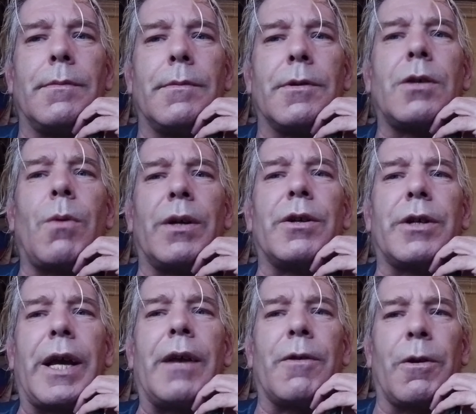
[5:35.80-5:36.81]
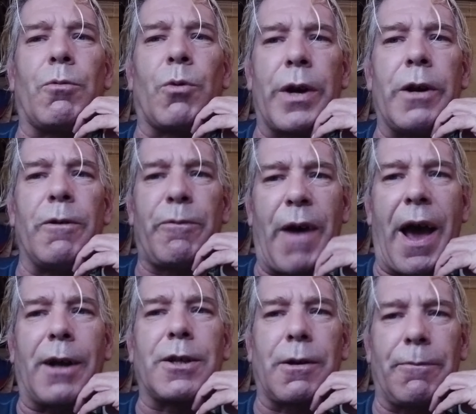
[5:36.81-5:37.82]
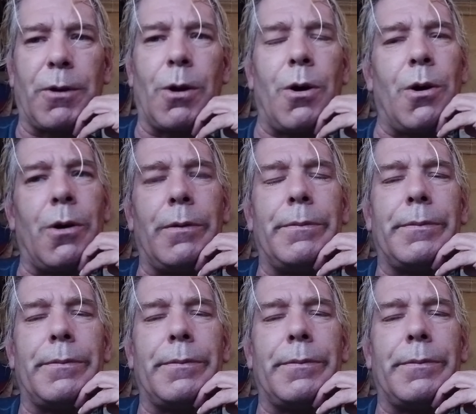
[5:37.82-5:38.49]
So understand the real facts of law.